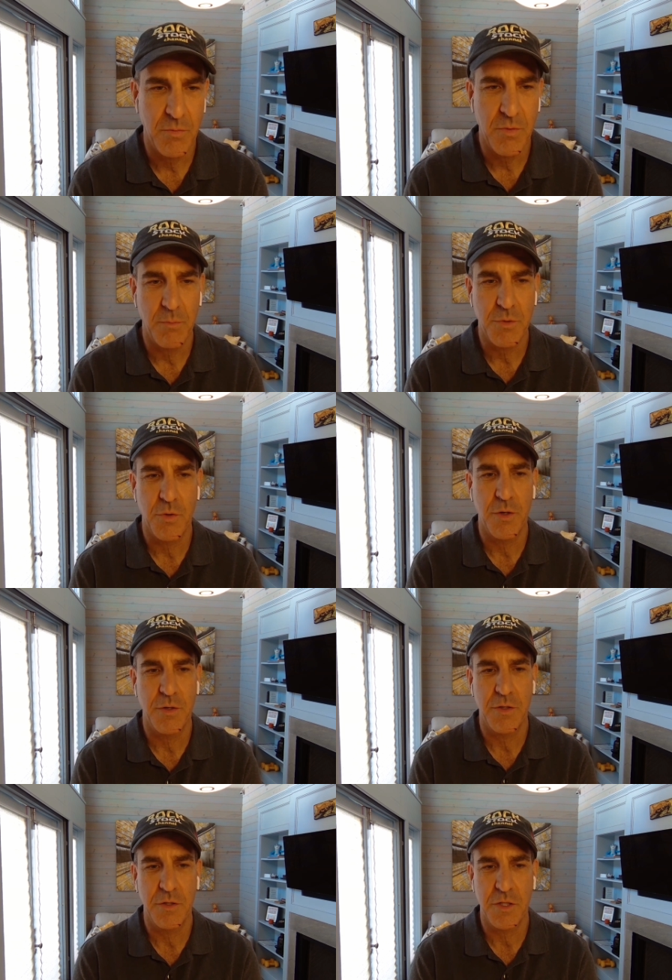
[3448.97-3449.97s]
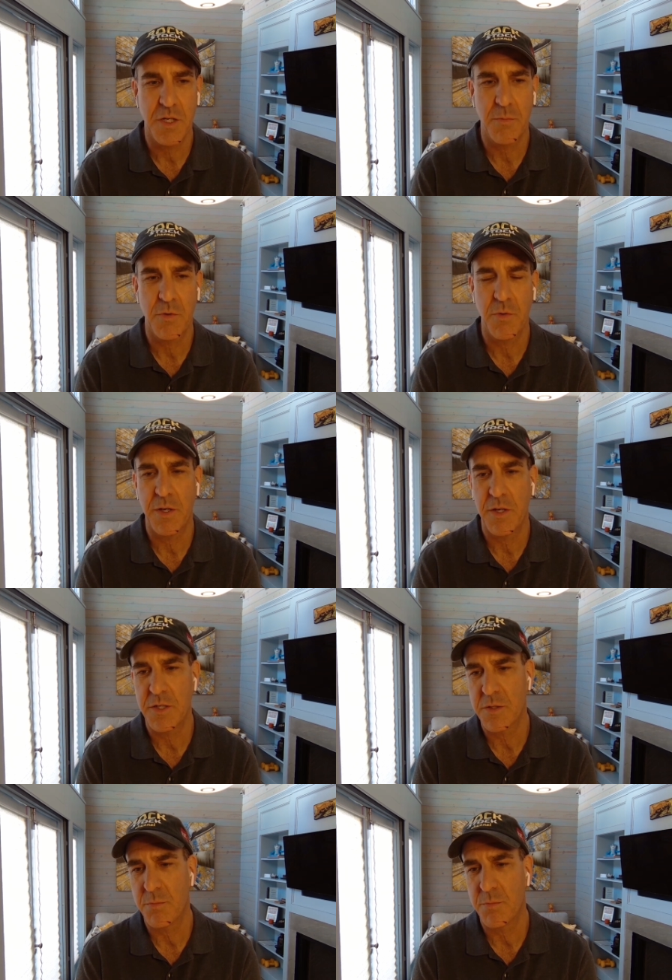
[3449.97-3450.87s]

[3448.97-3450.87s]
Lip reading: I'm sure to some degree it is,